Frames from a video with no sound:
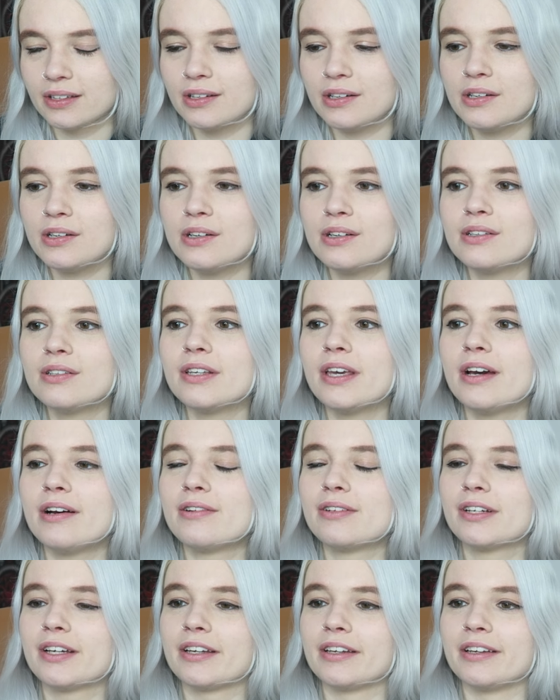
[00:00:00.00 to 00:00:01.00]
Oh, yeah,
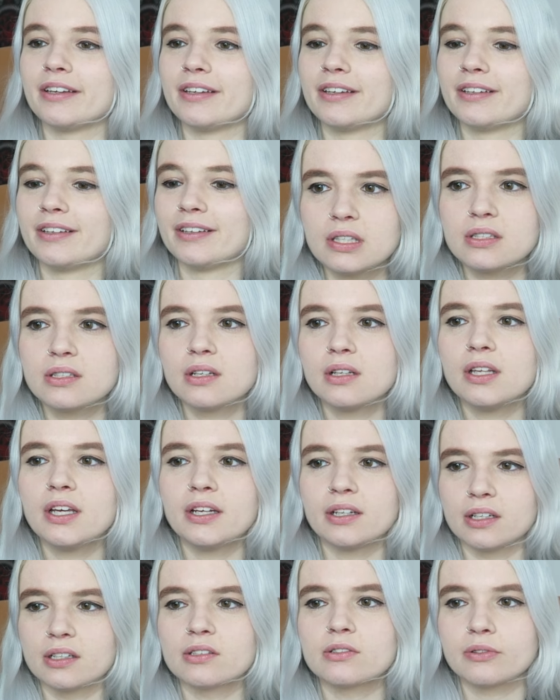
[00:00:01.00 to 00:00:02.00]
okay. That's
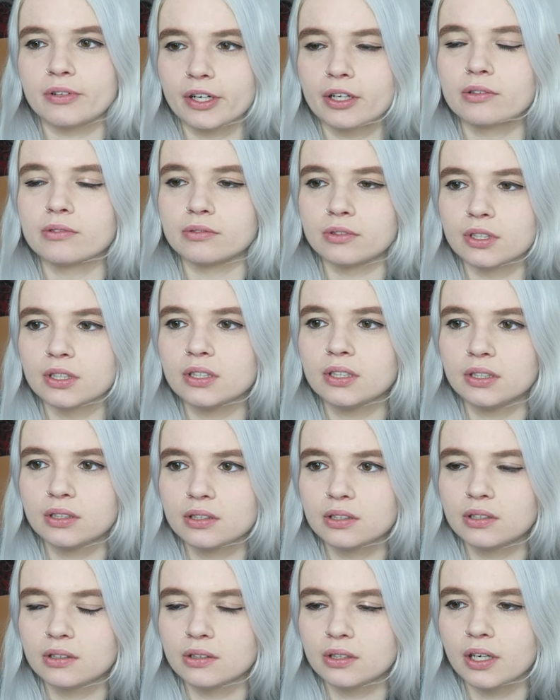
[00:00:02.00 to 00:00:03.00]
Helena's dragon, right?
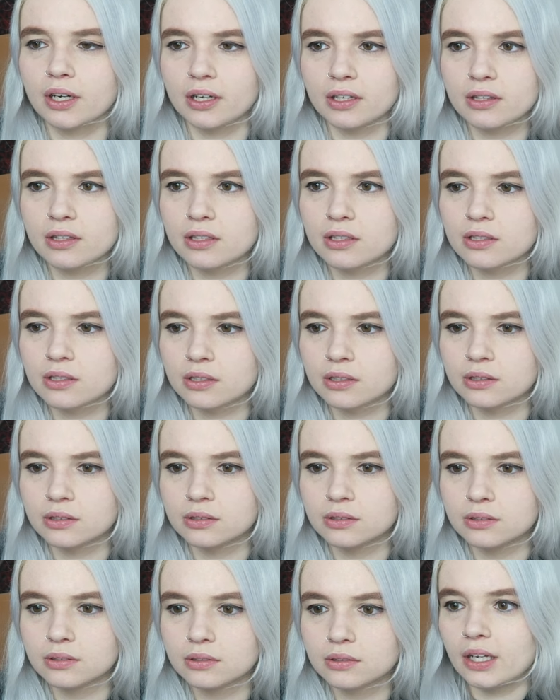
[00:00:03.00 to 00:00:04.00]
Yeah, I think
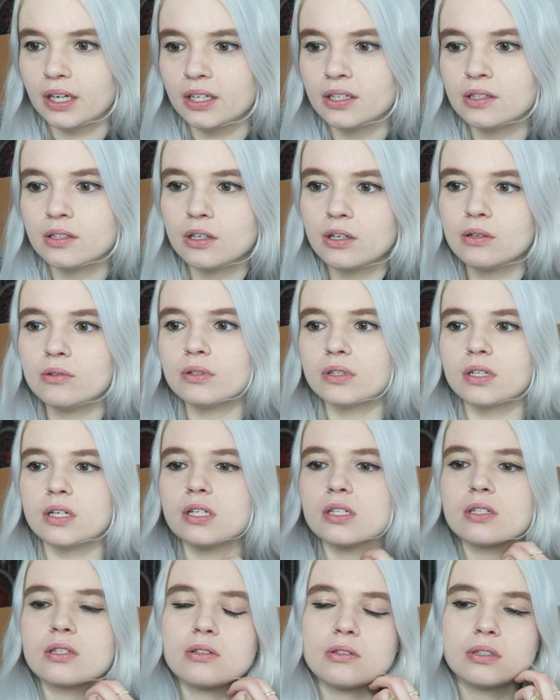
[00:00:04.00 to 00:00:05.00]
so. And I know we're
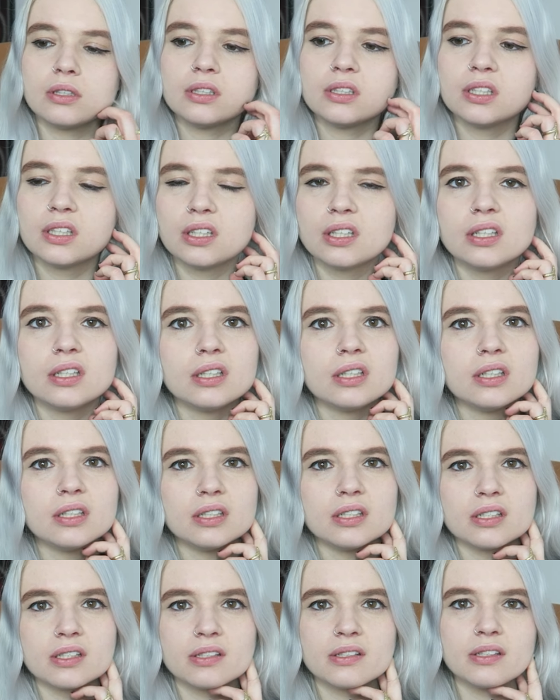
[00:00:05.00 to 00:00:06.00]
also
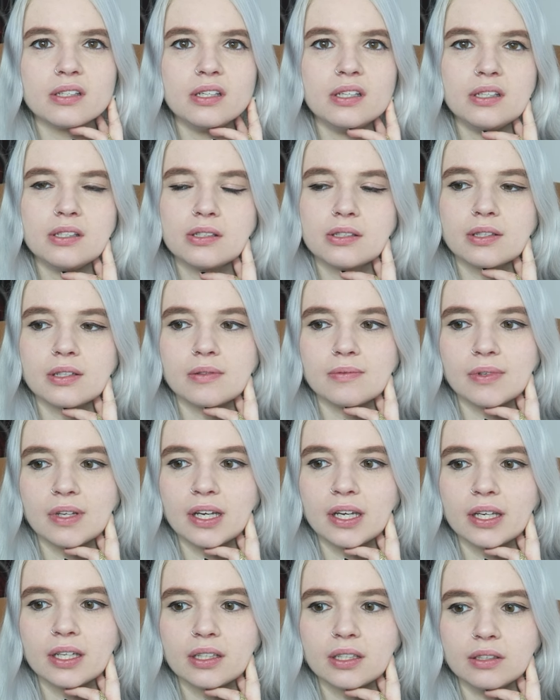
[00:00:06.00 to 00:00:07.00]
gonna see some,
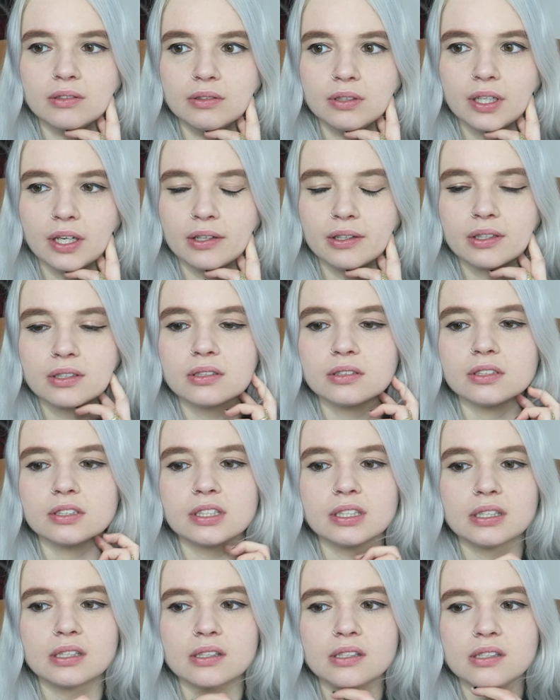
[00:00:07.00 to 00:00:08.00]
like, new characters
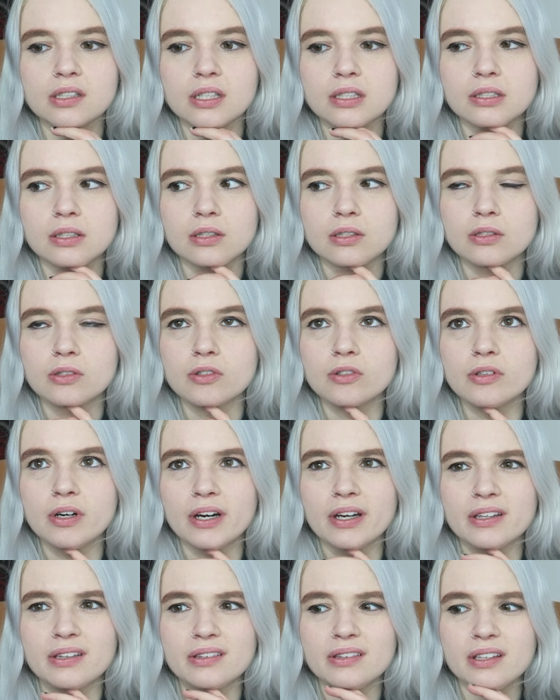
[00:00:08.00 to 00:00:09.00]
in season 2.
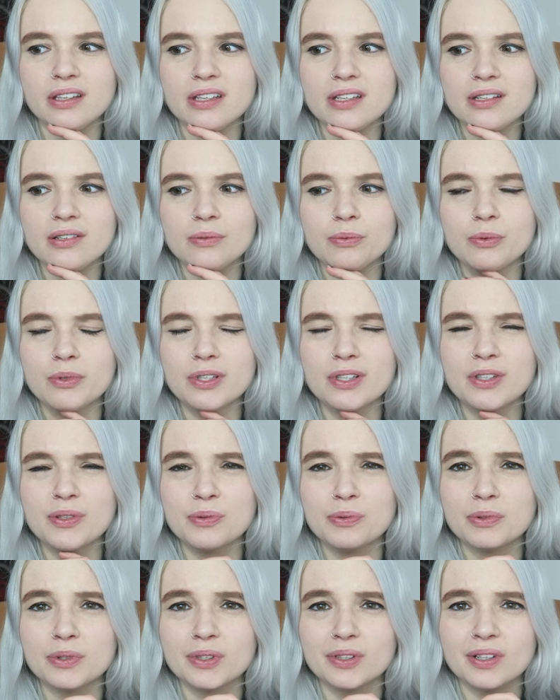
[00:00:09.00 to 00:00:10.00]
I think we
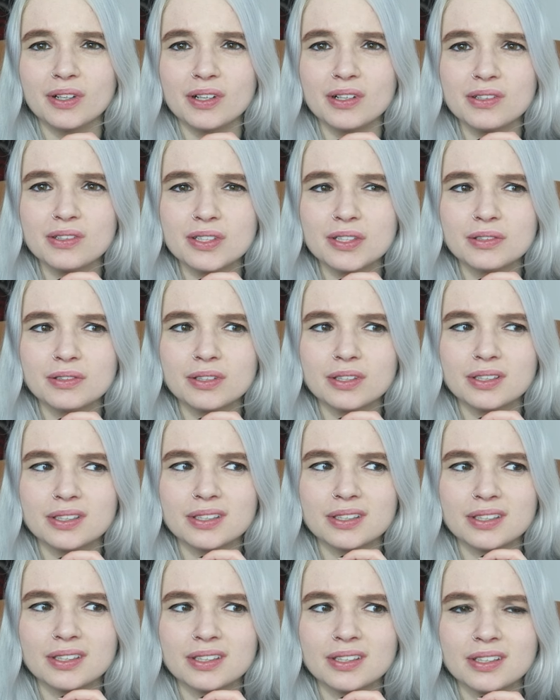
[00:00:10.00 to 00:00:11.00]
were also
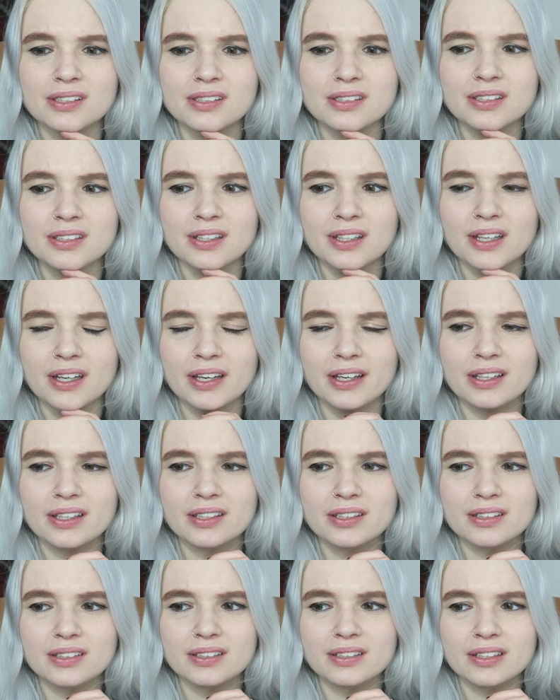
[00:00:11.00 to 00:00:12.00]
gonna see,
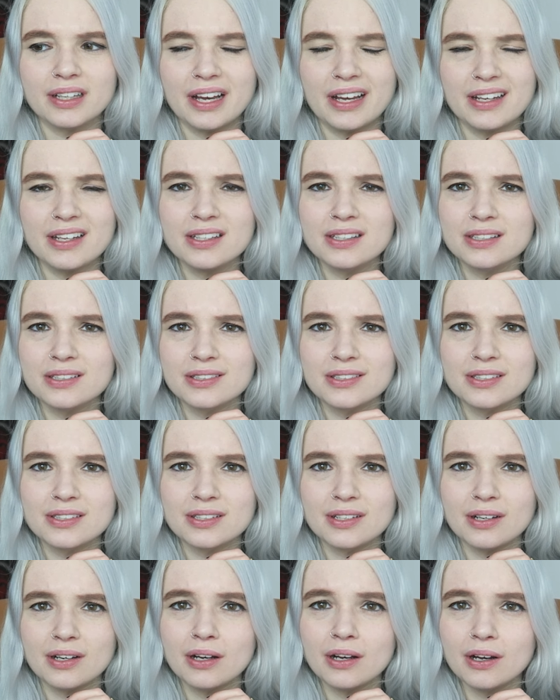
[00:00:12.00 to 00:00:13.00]
like,
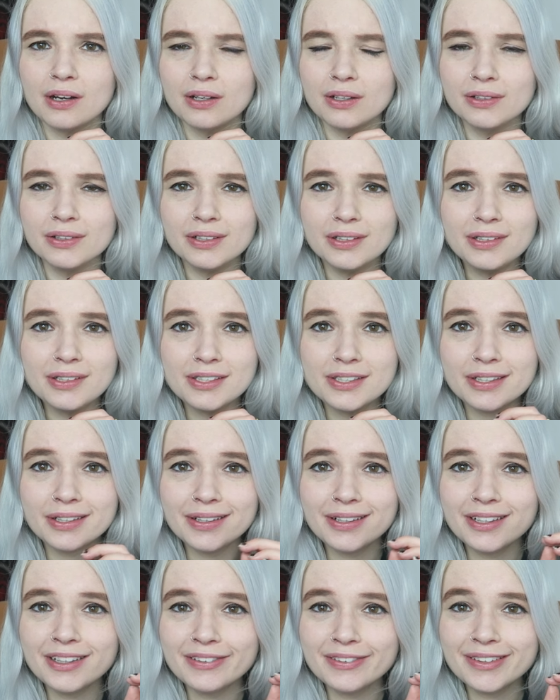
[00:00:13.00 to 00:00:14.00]
Allison's other
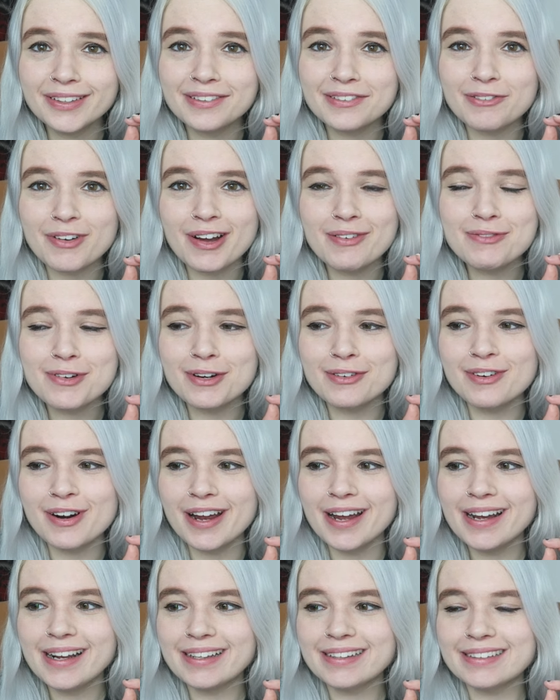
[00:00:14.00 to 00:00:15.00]
children, if I'm
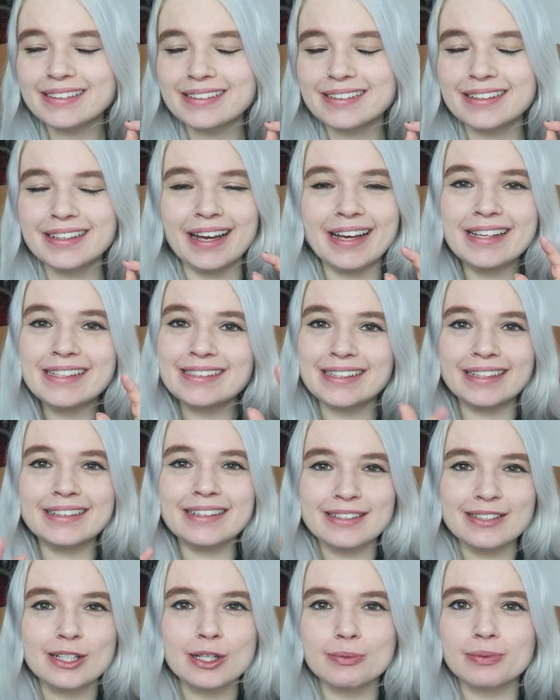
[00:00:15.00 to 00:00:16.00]
correct. I said
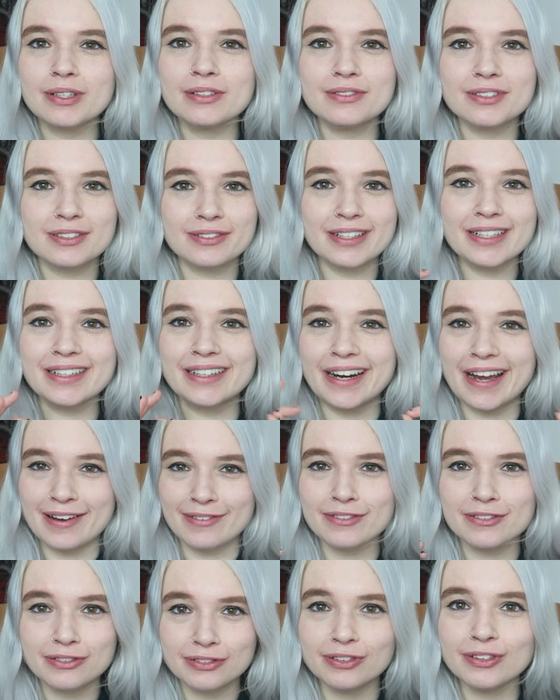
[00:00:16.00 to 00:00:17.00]
this in the previous trailer, I
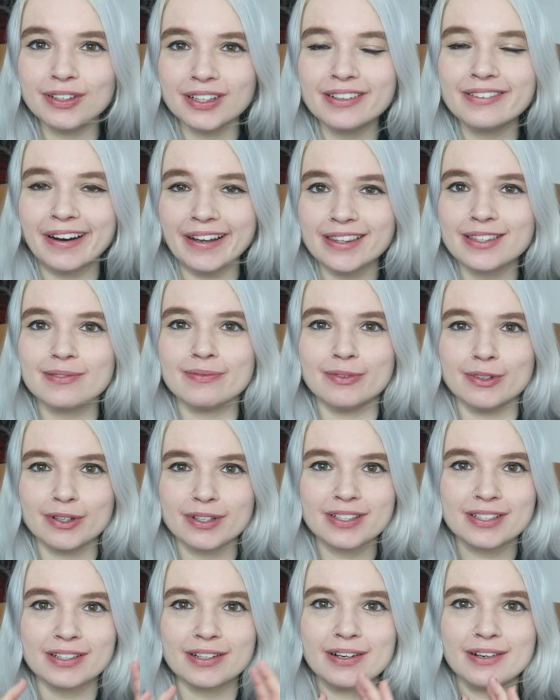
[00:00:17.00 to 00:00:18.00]
haven't fully read the
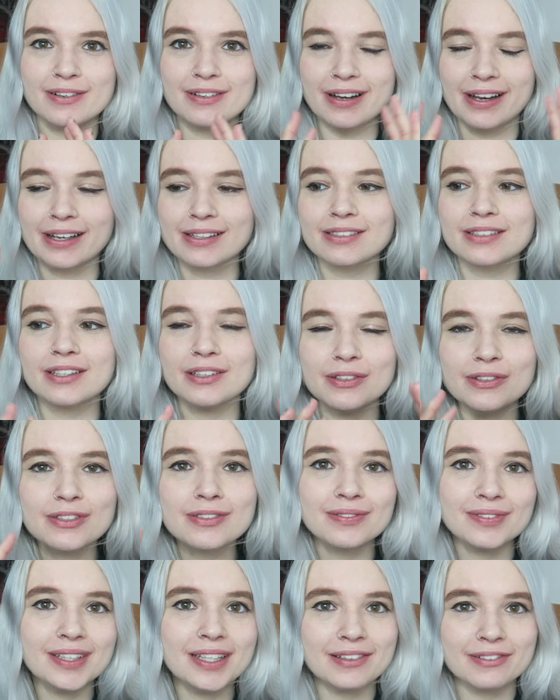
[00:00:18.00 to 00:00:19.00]
book, so
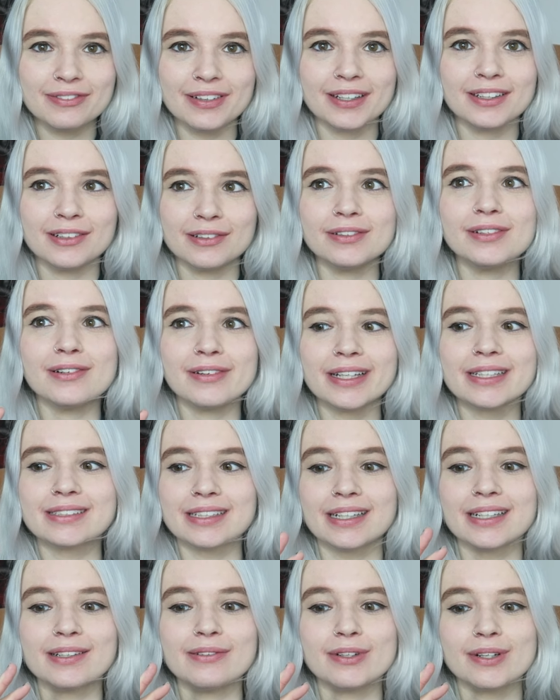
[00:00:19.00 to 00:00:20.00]
excuse me if I don't know
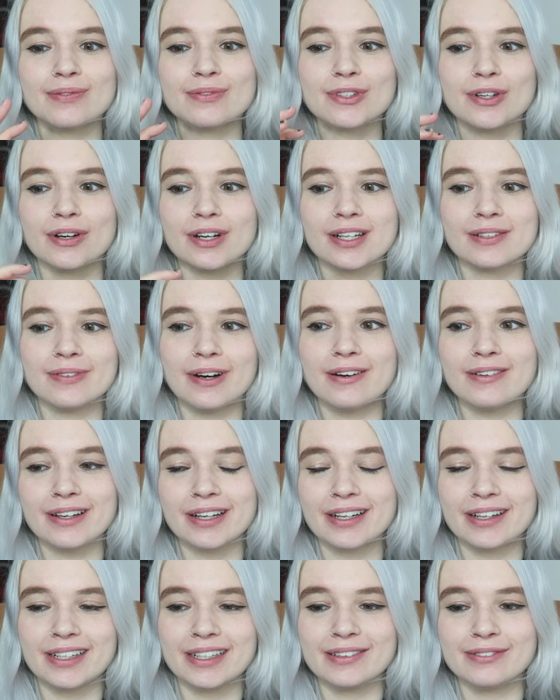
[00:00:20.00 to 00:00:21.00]
exactly what I'm talking about. I
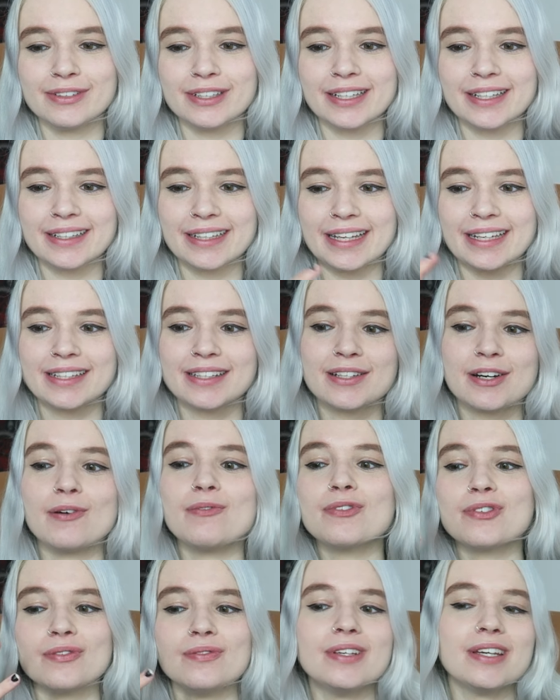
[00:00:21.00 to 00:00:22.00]
kind of want to let it
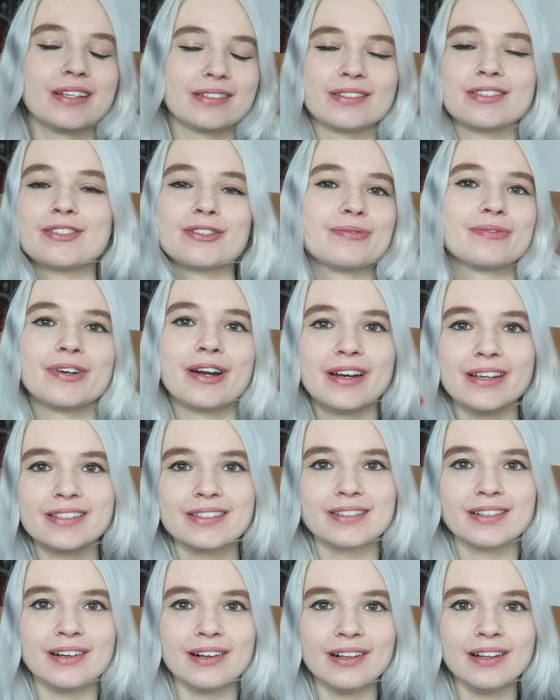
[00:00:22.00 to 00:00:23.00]
come to me as a surprise
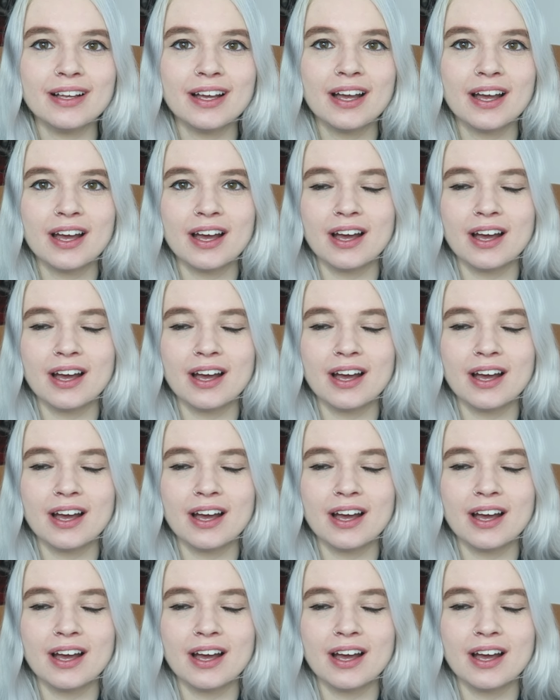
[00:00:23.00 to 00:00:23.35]
and all.